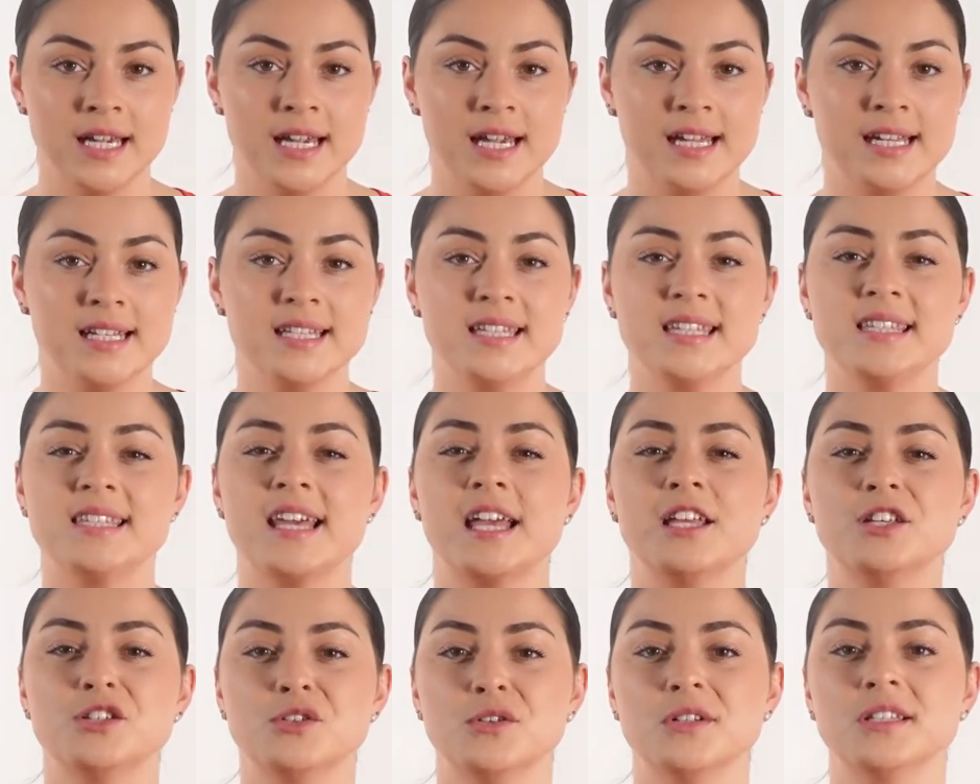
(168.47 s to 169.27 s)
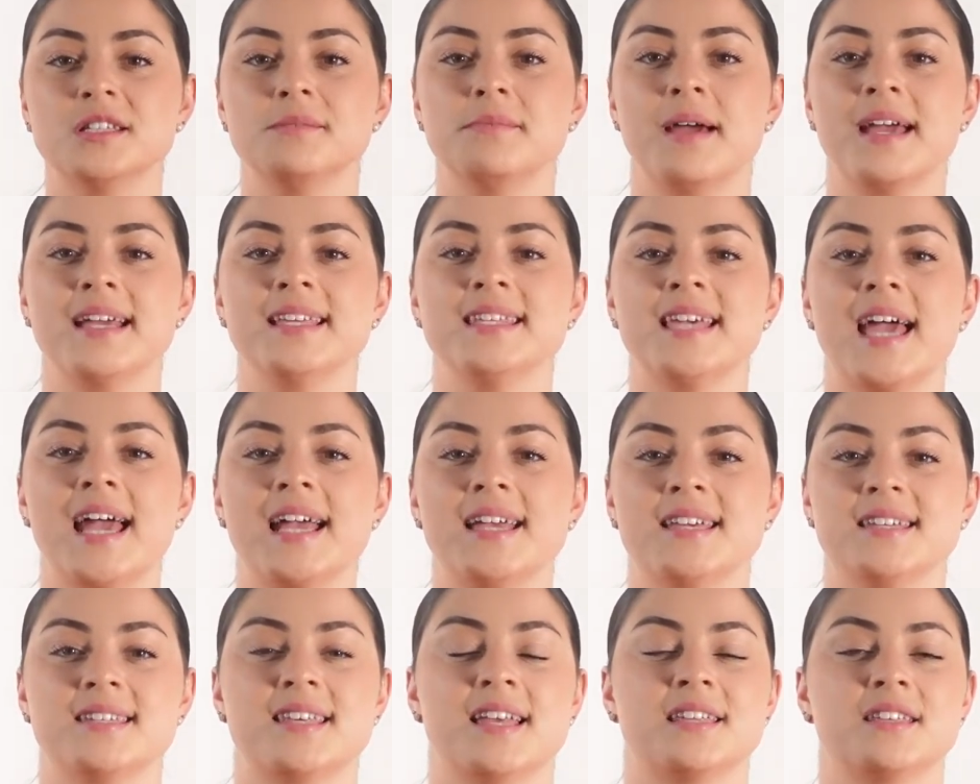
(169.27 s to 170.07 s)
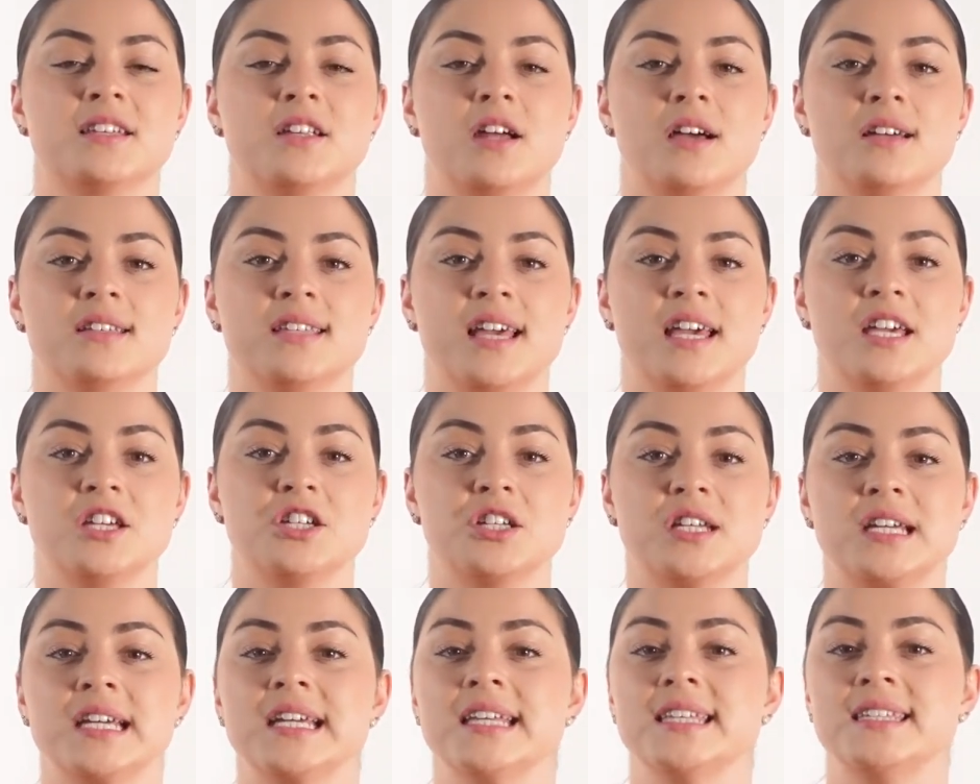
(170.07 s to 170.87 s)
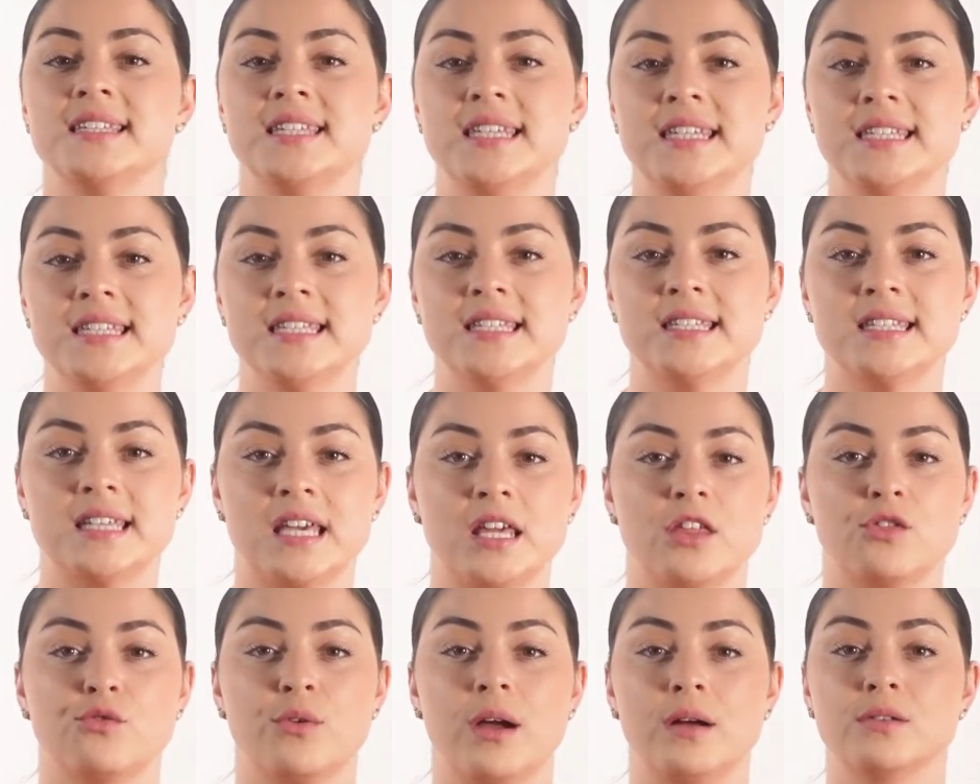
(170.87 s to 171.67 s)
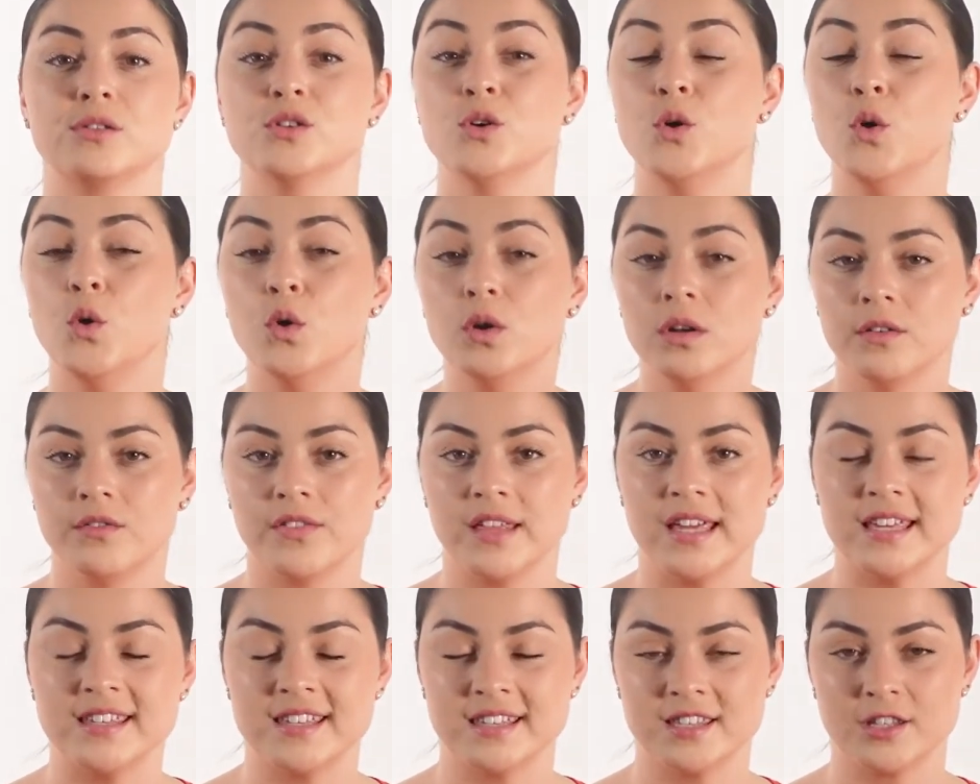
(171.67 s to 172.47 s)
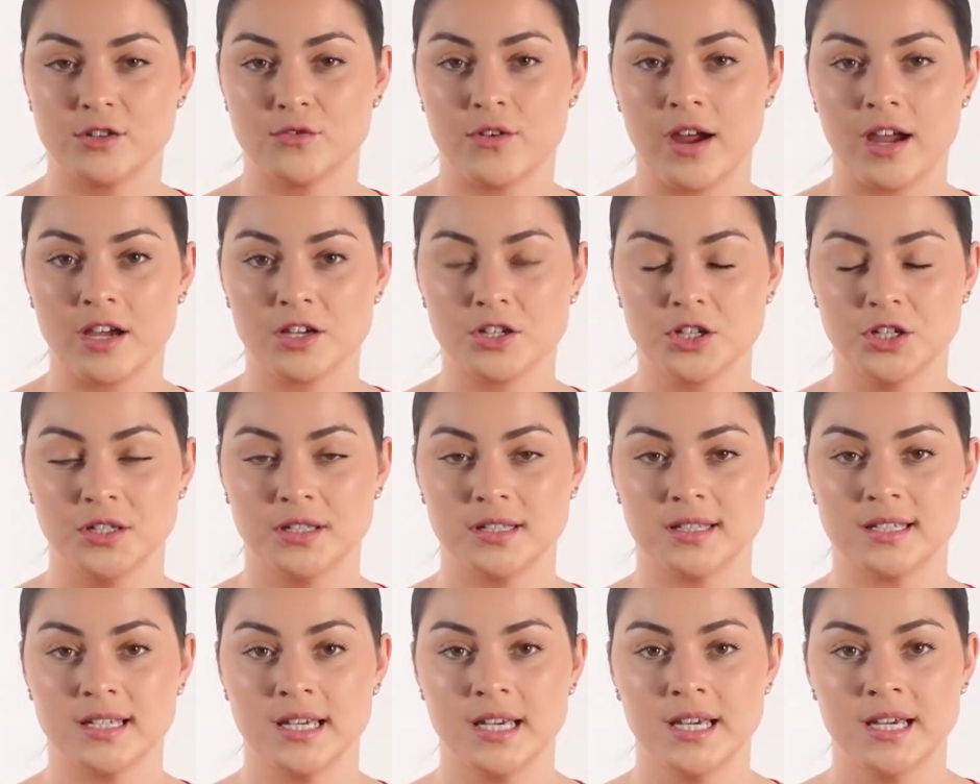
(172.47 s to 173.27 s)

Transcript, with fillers: It is essential to maintain standardisation and consistency throughout all of these interactions.